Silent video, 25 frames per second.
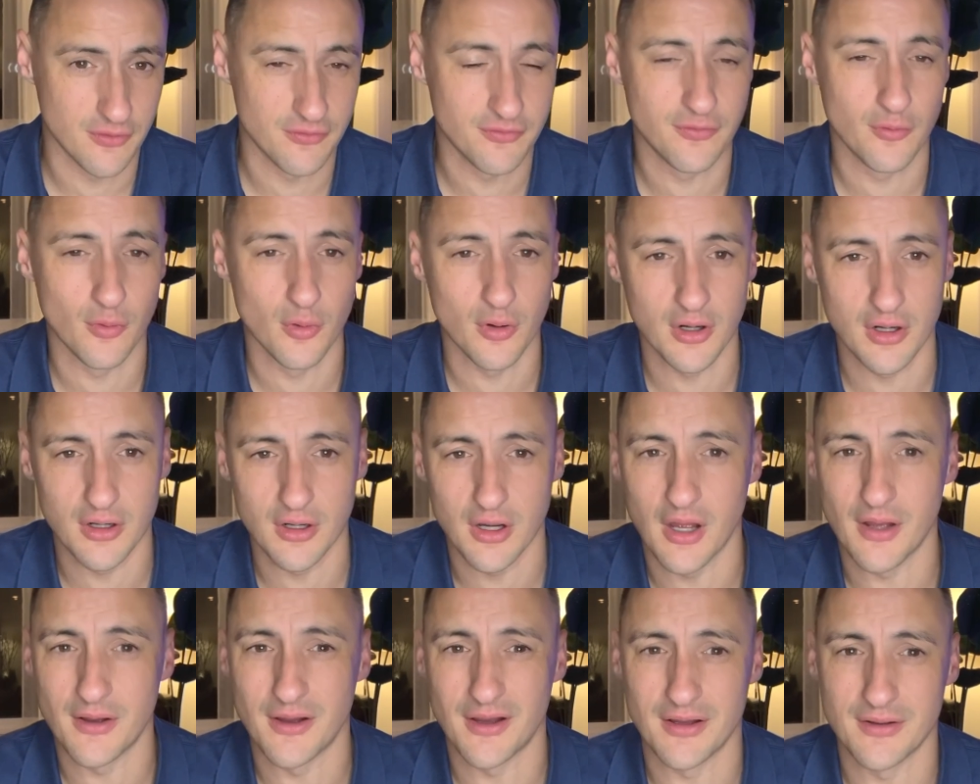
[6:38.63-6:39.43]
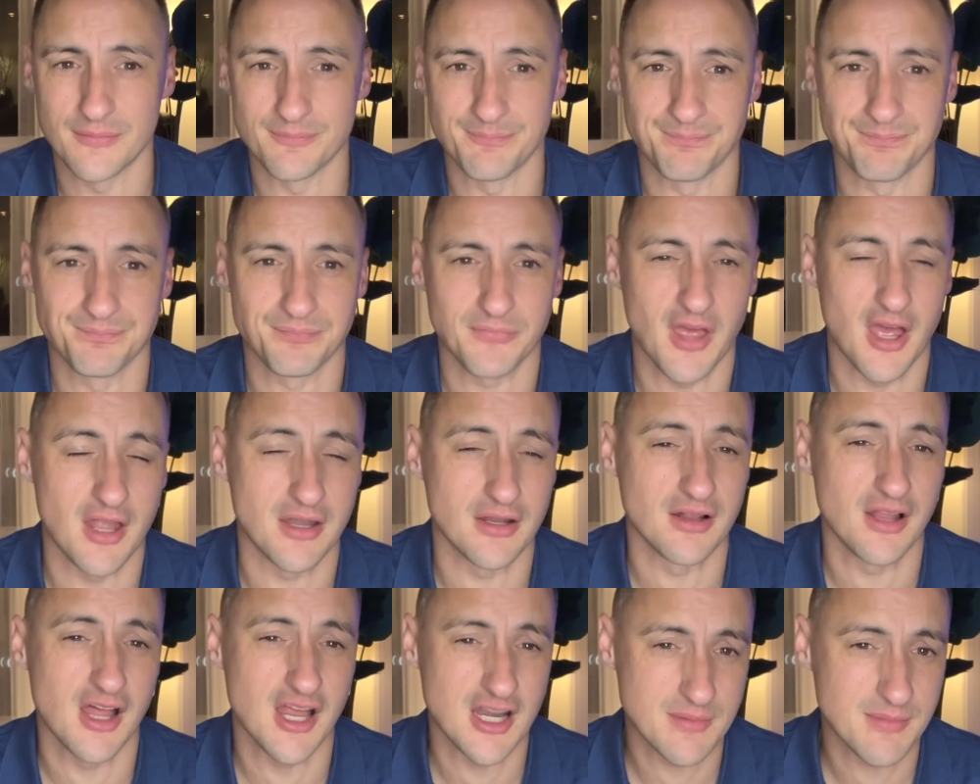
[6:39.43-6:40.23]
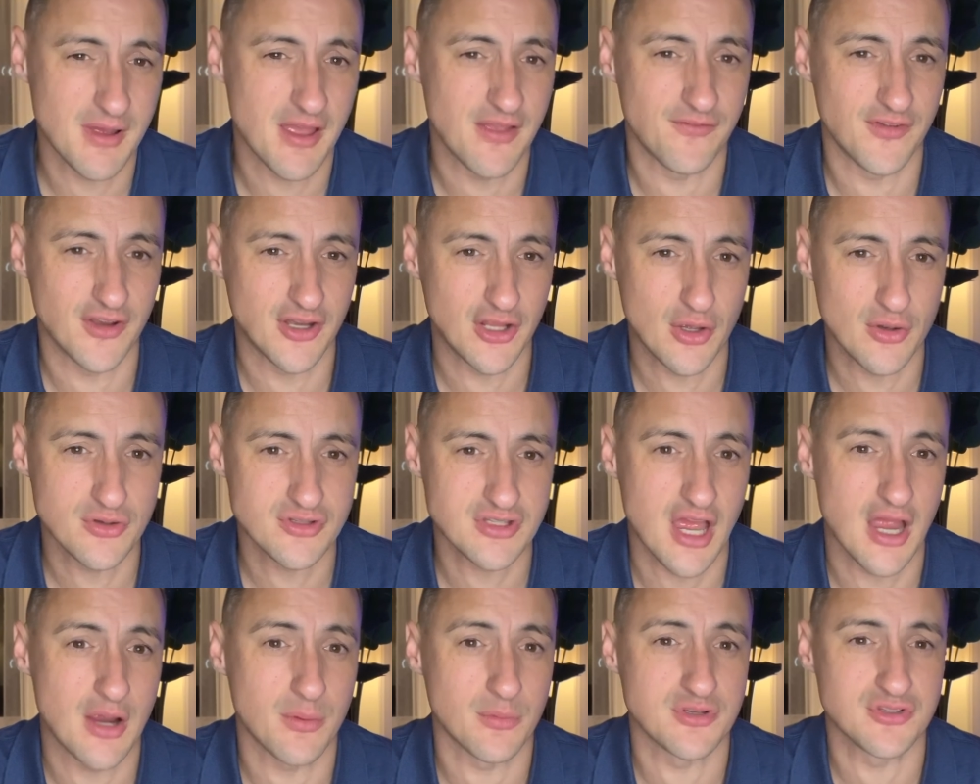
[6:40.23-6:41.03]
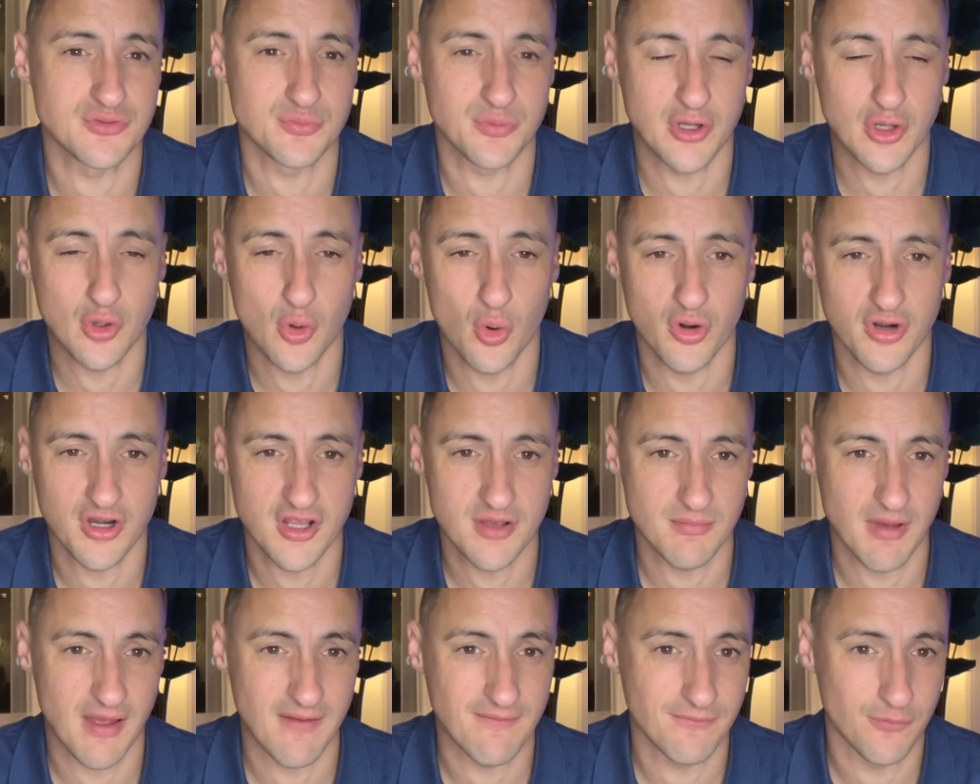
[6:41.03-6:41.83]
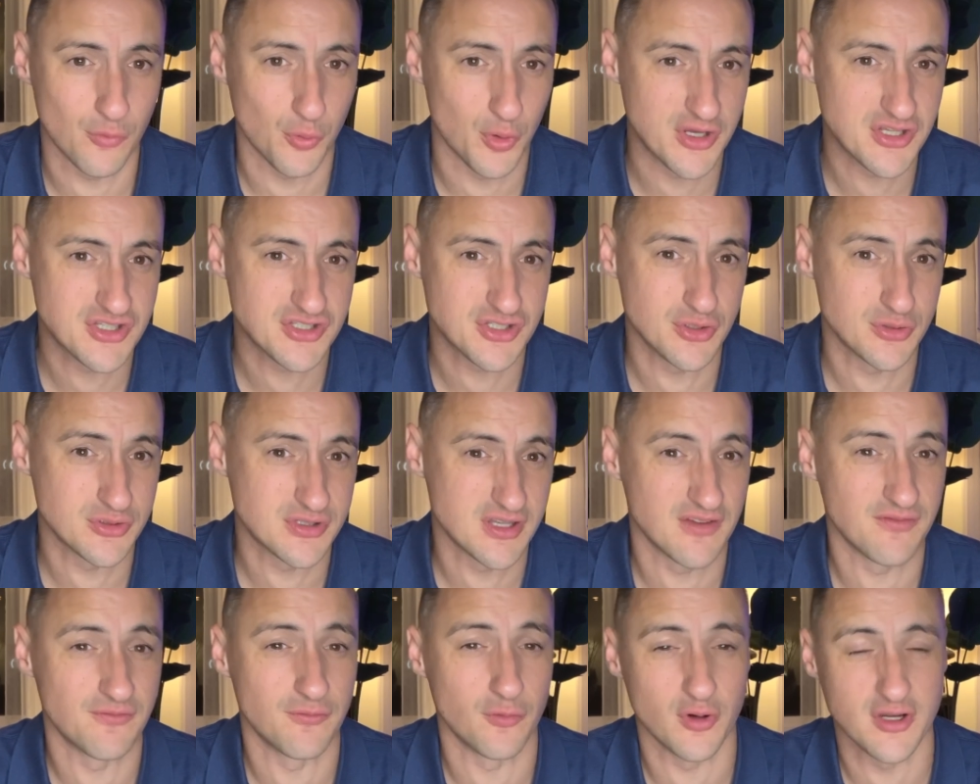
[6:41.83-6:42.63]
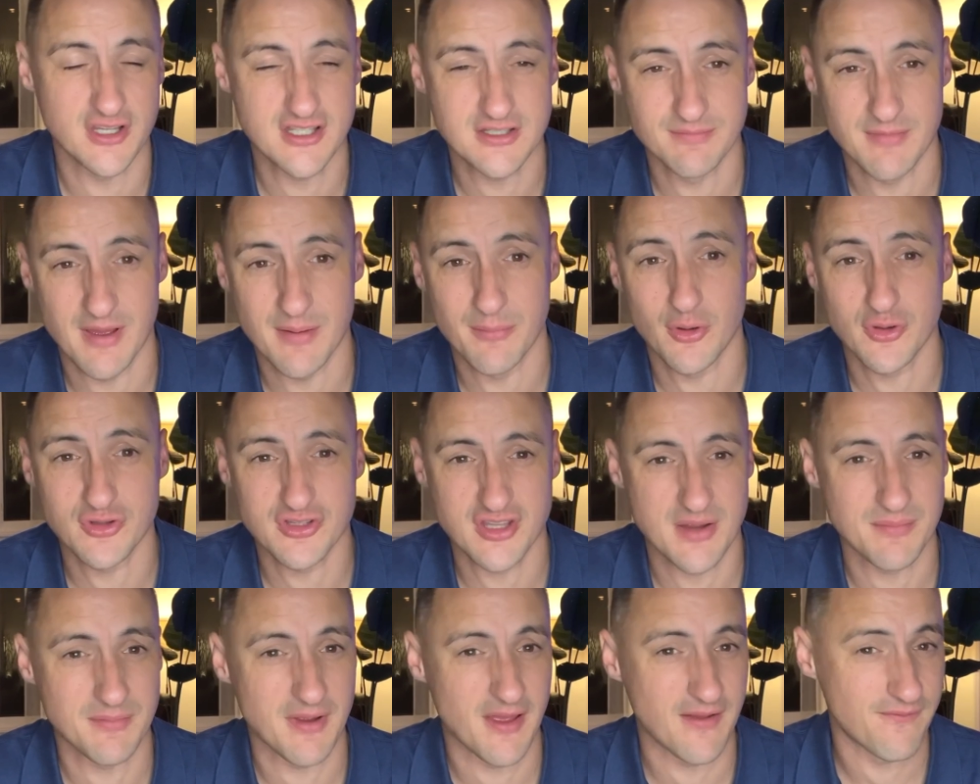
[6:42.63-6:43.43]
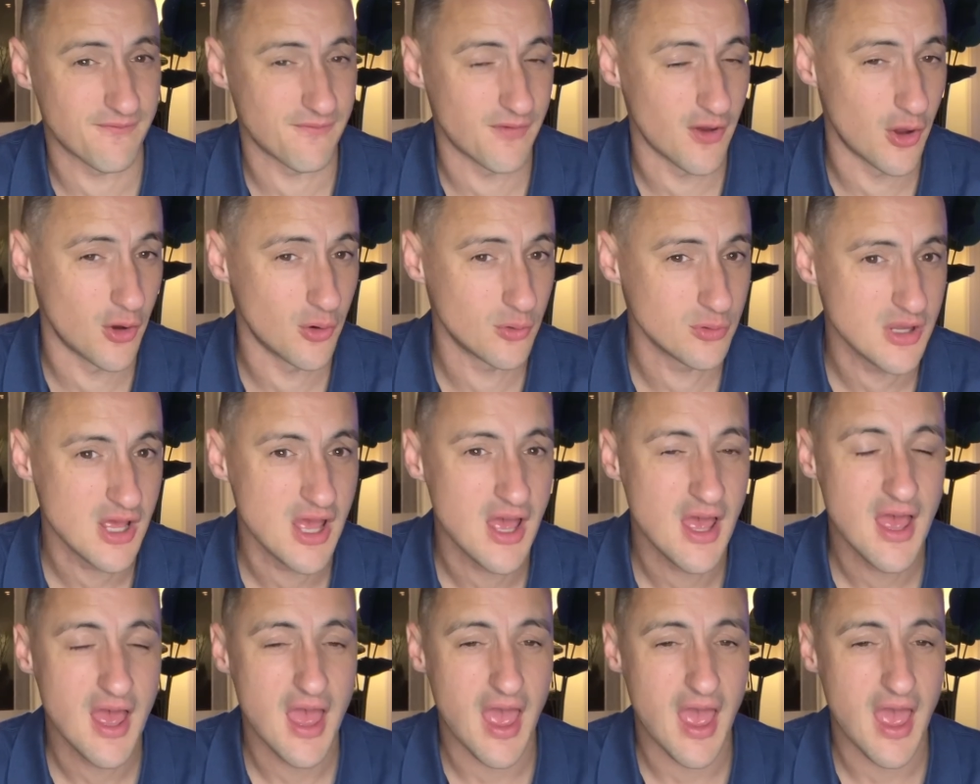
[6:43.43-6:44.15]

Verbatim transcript: For um, on a lot of my videos, I was recording my voice using voice memos on my phone,